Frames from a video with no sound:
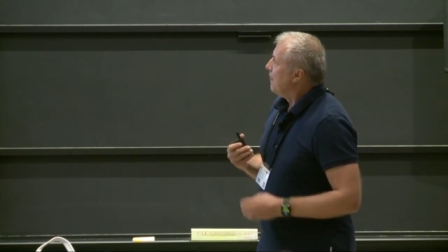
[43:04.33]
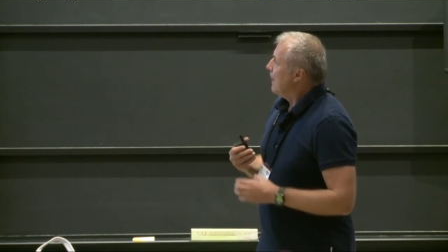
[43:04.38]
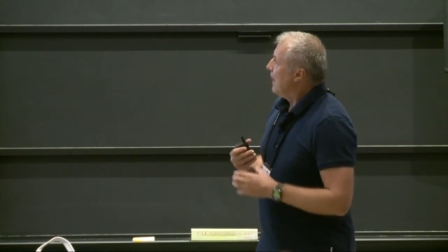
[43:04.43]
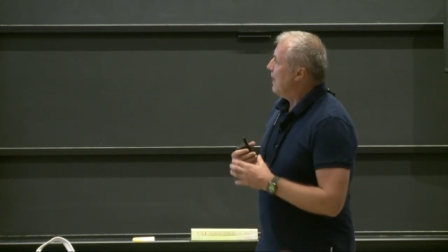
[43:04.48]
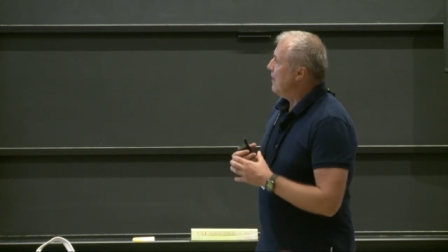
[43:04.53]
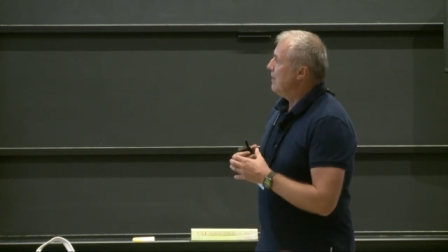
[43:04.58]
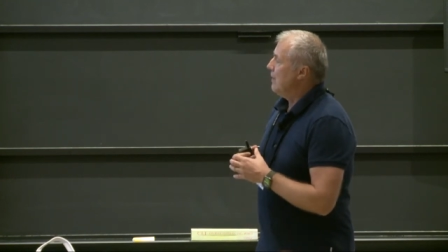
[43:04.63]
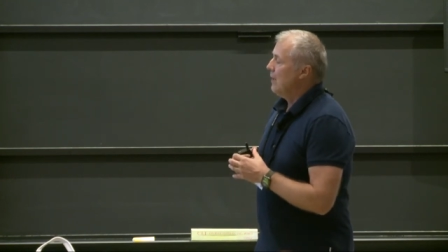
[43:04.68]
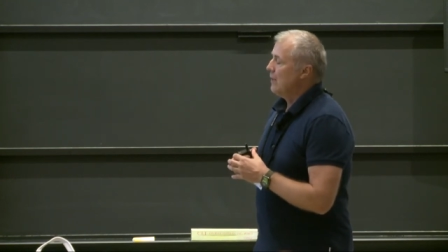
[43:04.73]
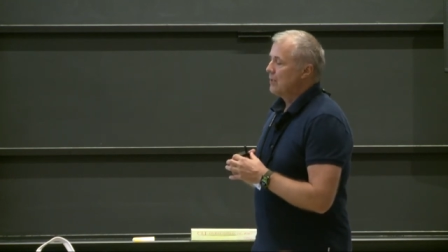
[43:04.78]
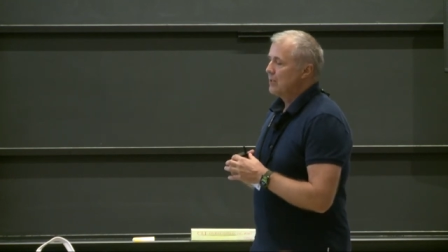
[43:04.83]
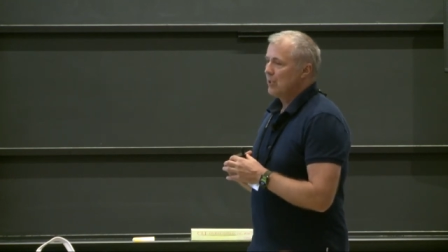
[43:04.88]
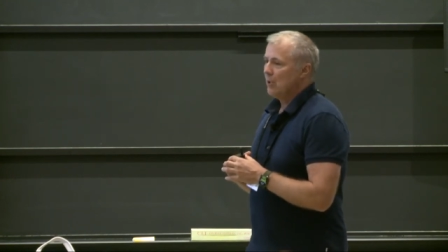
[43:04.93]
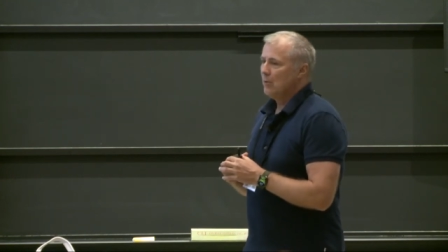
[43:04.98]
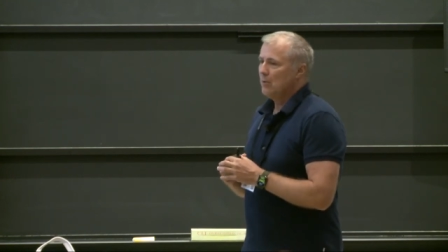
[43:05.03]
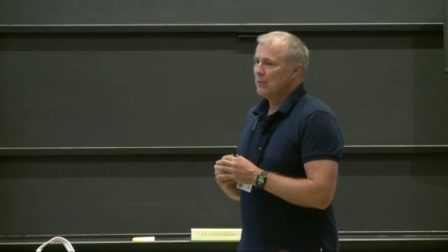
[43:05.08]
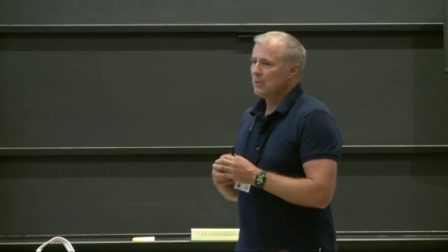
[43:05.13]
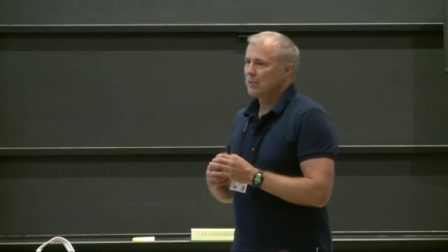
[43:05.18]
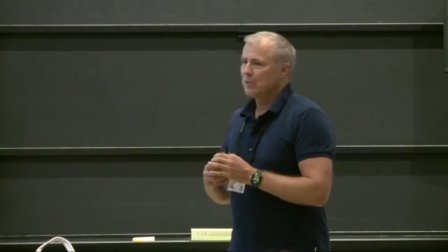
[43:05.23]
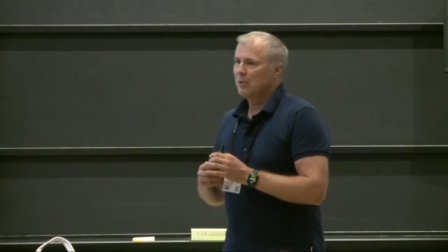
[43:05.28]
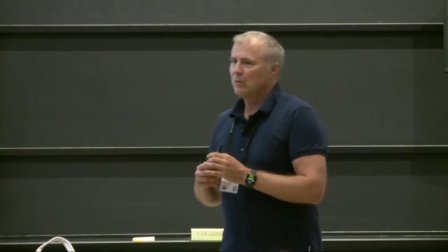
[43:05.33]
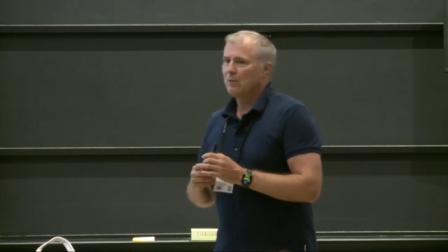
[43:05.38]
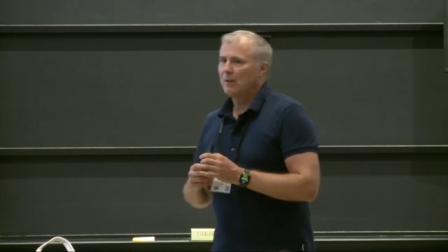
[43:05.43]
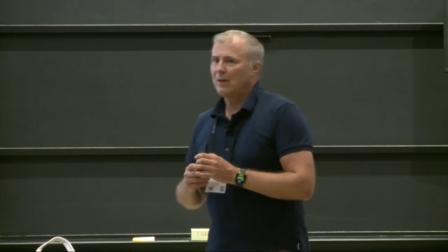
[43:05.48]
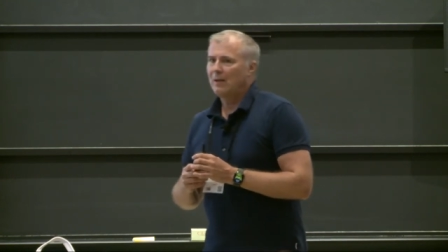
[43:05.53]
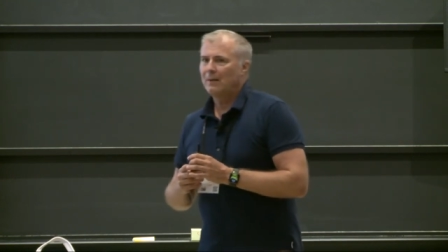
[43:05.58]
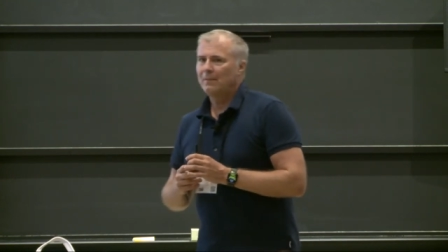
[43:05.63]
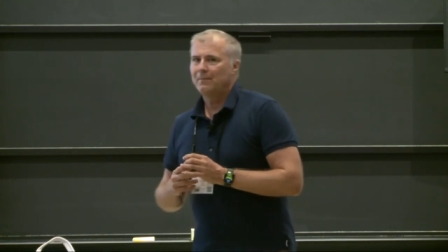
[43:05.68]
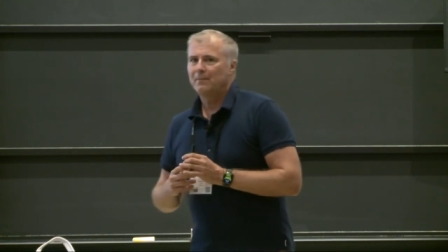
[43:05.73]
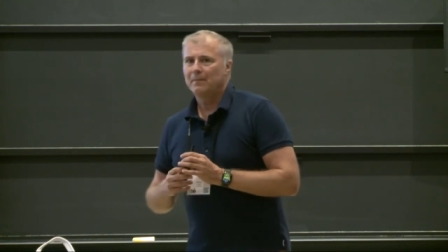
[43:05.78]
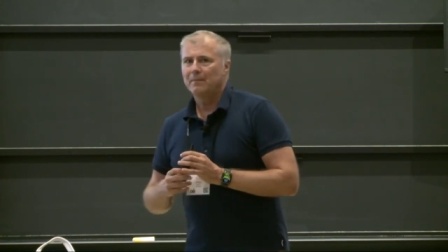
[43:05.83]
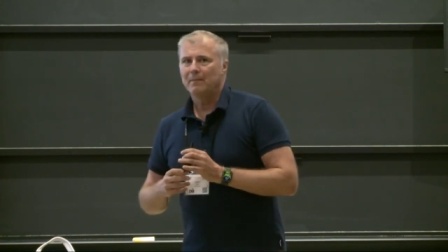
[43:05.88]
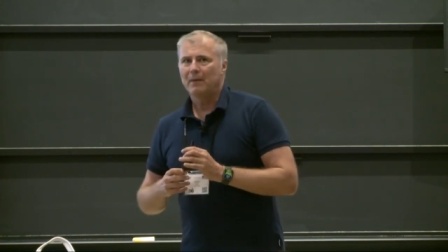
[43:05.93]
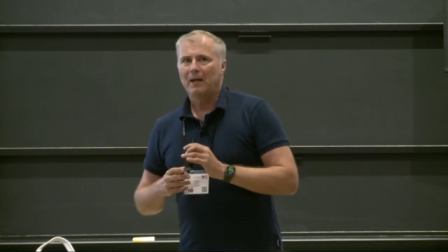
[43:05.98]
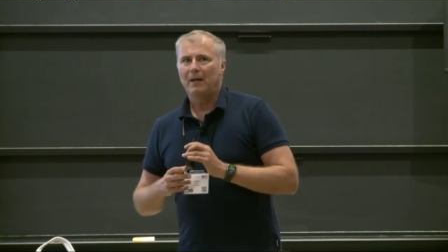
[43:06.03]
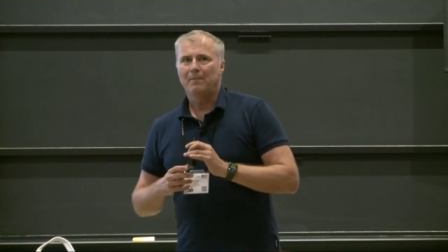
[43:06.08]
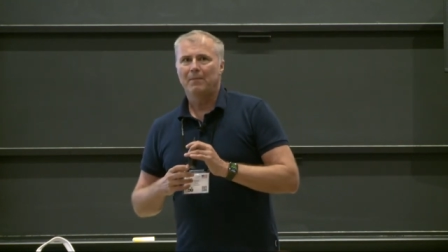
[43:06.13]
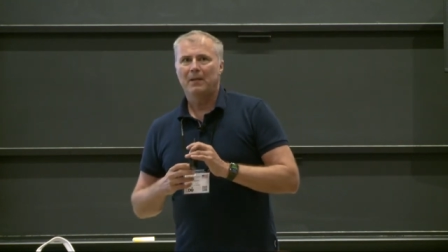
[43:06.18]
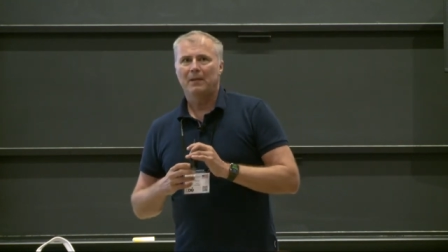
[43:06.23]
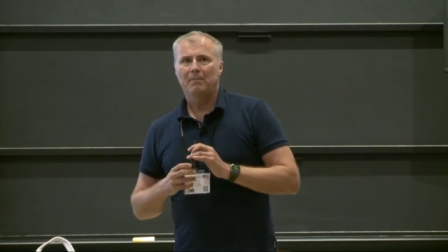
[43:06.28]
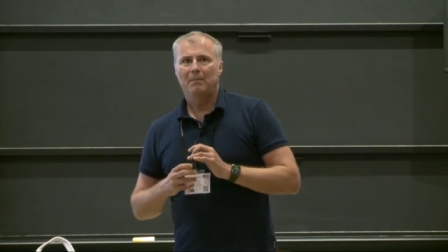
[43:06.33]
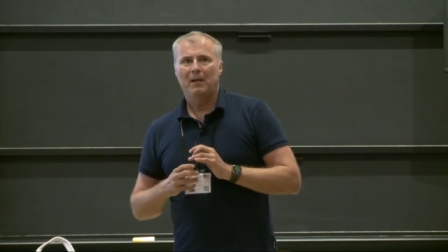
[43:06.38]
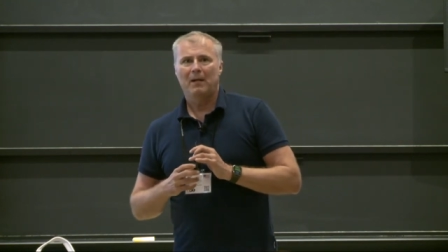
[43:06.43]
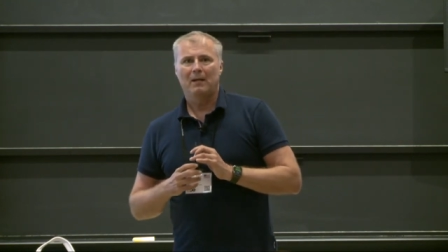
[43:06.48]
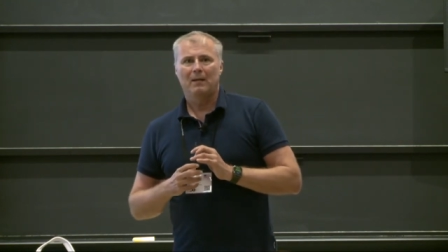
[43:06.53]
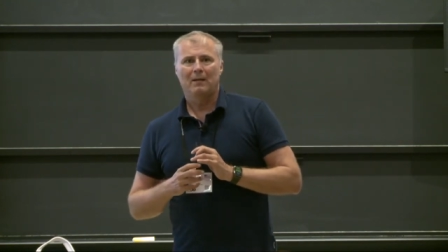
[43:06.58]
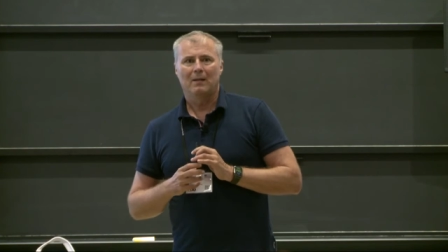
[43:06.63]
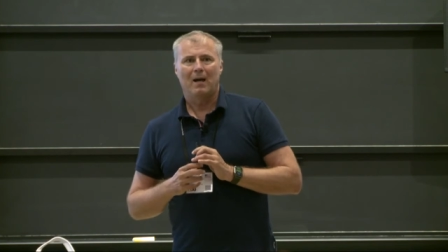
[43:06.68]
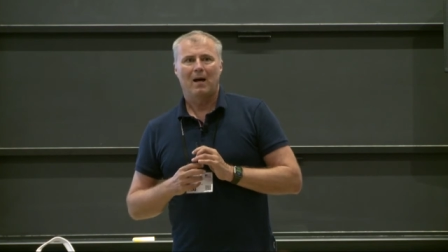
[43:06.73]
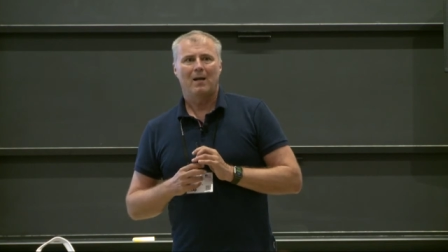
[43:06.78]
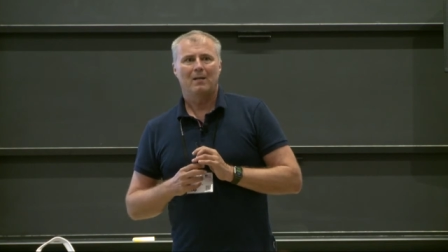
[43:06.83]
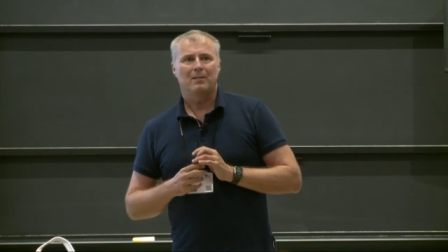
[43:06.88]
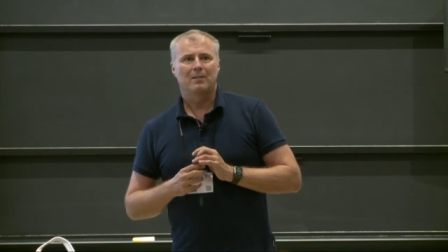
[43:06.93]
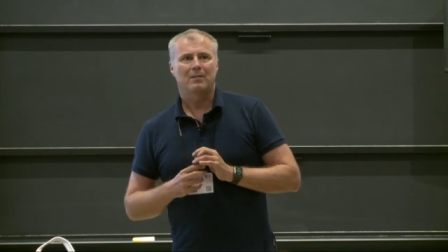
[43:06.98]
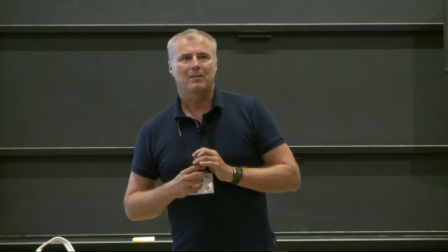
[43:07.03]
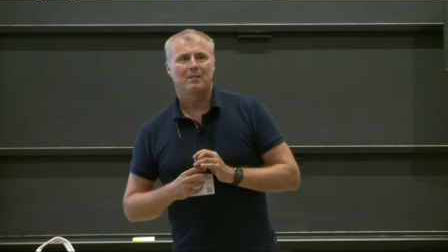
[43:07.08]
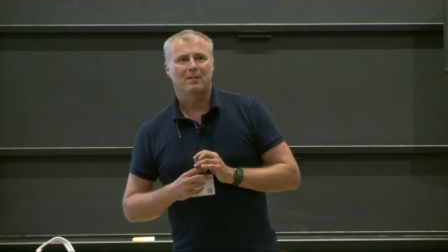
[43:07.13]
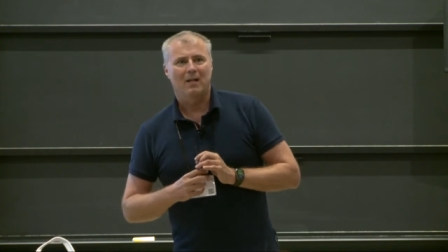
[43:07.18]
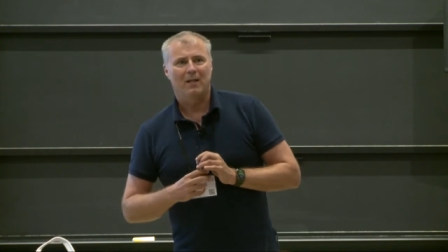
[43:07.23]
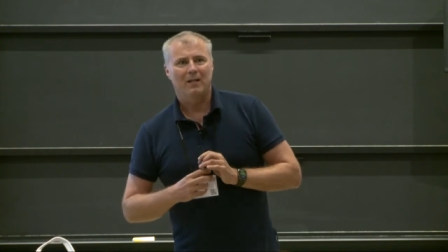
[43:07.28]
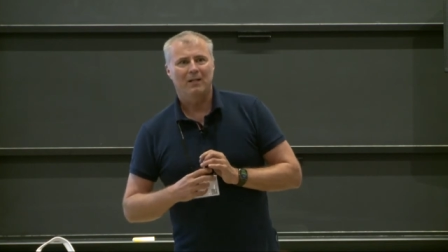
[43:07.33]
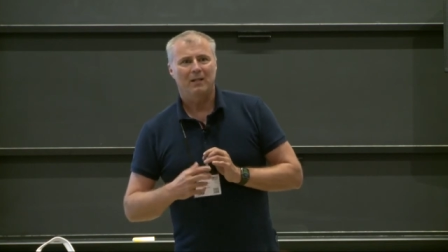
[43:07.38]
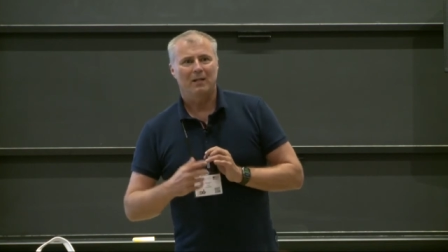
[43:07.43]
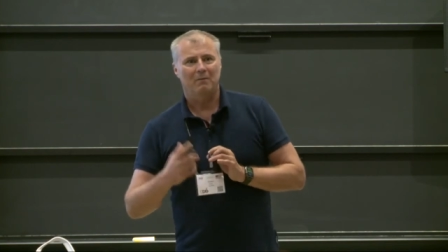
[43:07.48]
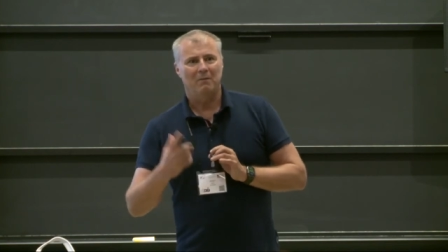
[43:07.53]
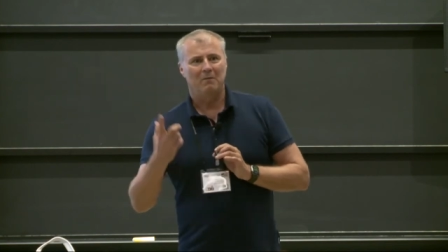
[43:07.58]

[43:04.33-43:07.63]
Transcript: And so I'm at my last slide, and